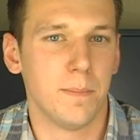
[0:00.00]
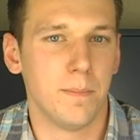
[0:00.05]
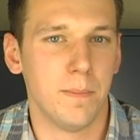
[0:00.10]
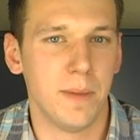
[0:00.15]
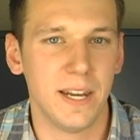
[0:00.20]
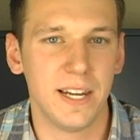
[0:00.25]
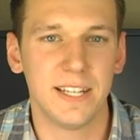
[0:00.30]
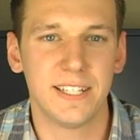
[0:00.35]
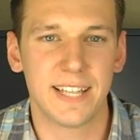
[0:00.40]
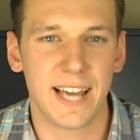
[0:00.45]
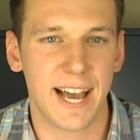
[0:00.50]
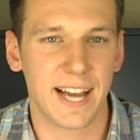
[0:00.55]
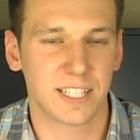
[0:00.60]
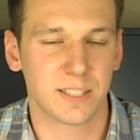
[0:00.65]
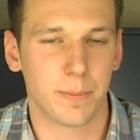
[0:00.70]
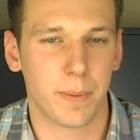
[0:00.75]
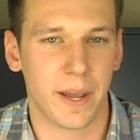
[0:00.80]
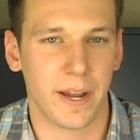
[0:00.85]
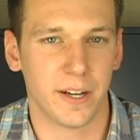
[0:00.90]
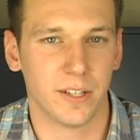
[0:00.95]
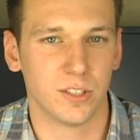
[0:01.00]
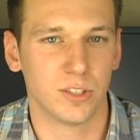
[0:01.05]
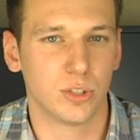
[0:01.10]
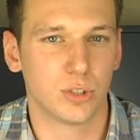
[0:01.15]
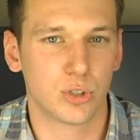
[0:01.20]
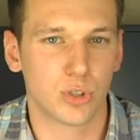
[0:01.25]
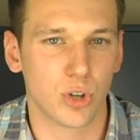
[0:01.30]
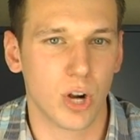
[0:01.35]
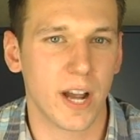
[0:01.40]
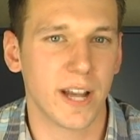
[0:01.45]
Many
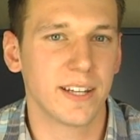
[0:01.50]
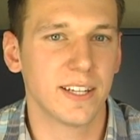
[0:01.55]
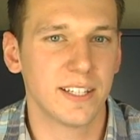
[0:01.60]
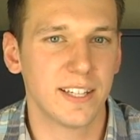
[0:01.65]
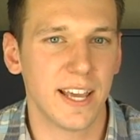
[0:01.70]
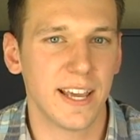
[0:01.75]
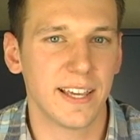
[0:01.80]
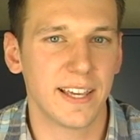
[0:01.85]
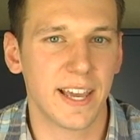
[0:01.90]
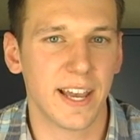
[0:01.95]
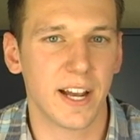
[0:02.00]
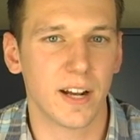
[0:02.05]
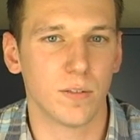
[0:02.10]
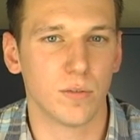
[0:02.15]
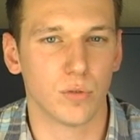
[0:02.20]
taxpayers trying to take care